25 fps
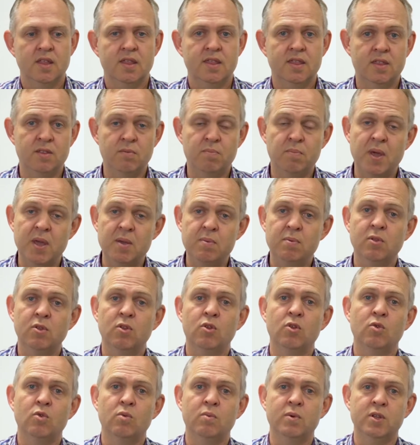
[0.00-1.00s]
The people
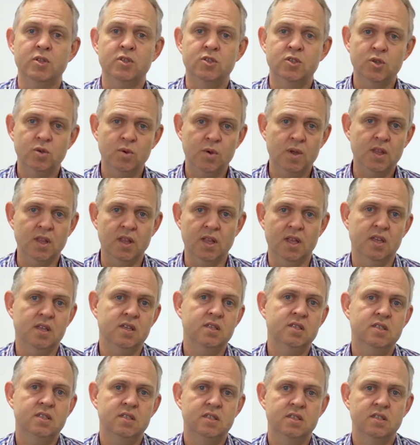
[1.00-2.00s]
who will be doing
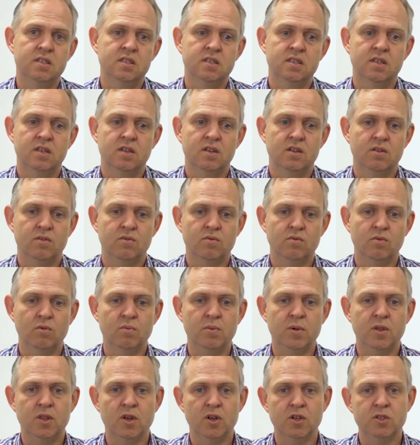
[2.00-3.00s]
this will
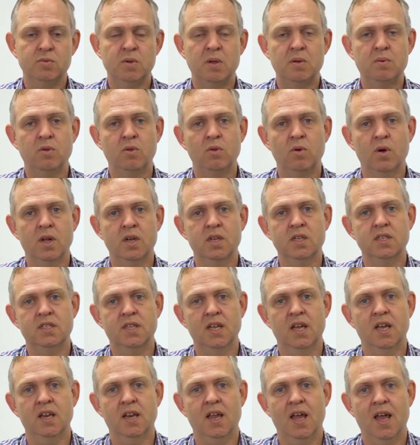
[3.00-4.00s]
be those people who
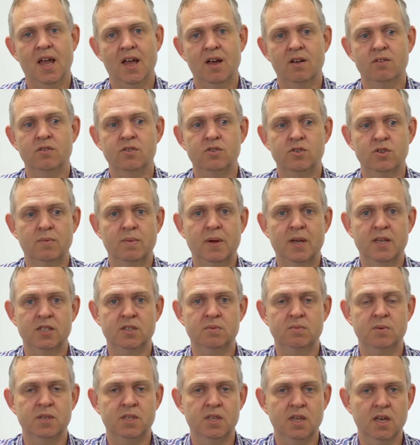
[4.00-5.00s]
understand how the job has
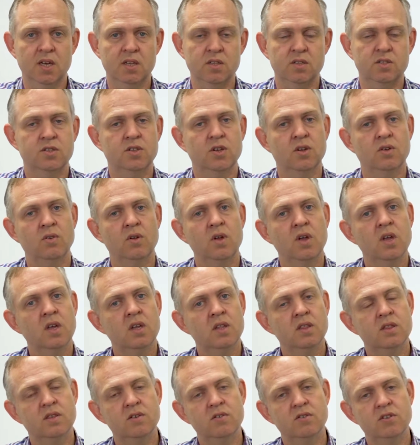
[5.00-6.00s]
to be done. So
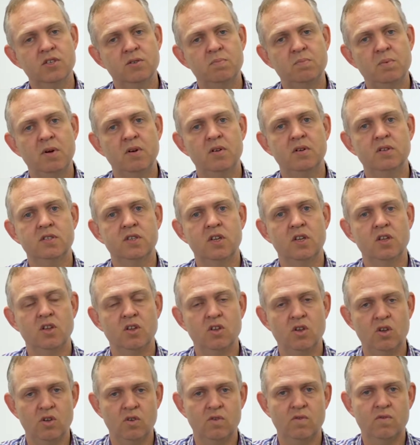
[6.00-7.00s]
the experience that
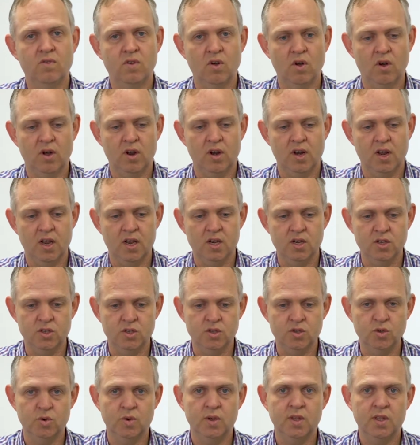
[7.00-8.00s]
you've got in
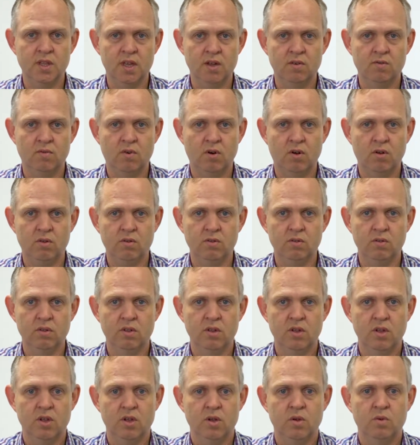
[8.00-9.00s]
doing that role
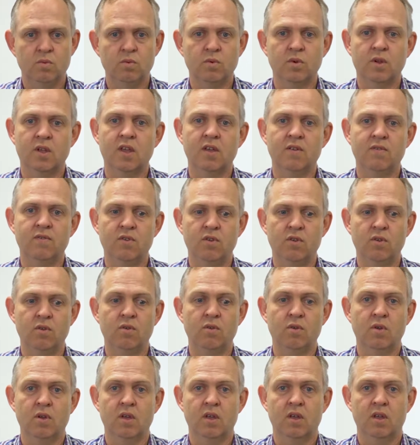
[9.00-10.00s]
will give
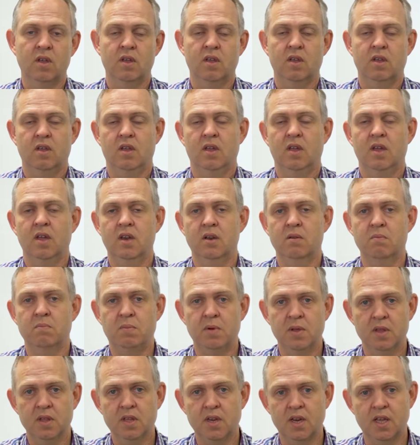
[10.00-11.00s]
you an
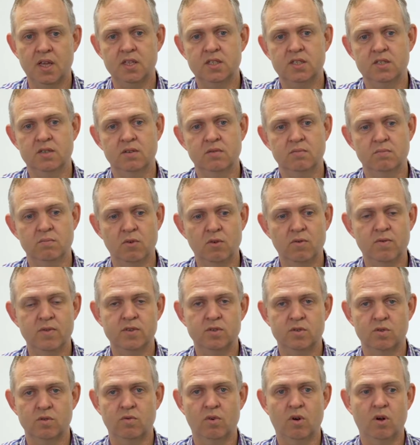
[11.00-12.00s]
ability to move
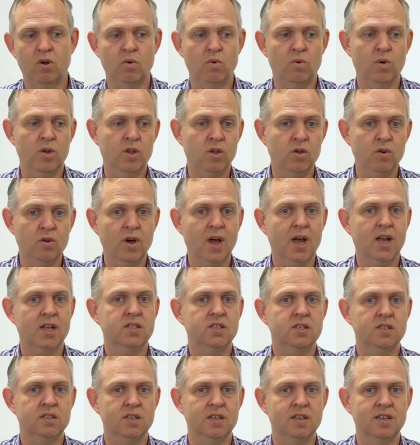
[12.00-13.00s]
into a role where you're
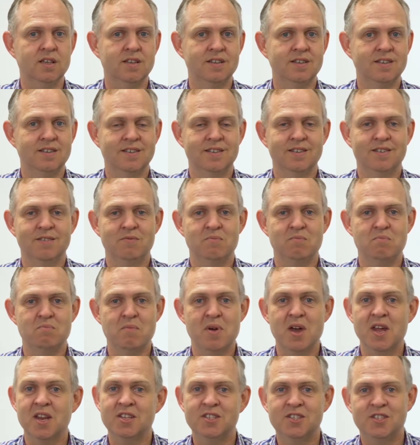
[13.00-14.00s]
actually
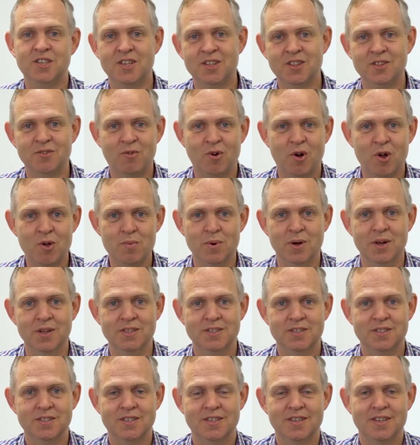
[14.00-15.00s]
managing the
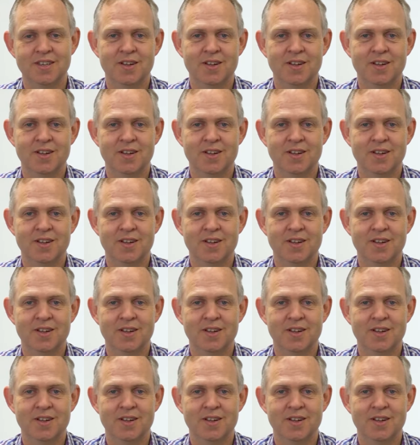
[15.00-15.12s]
robots.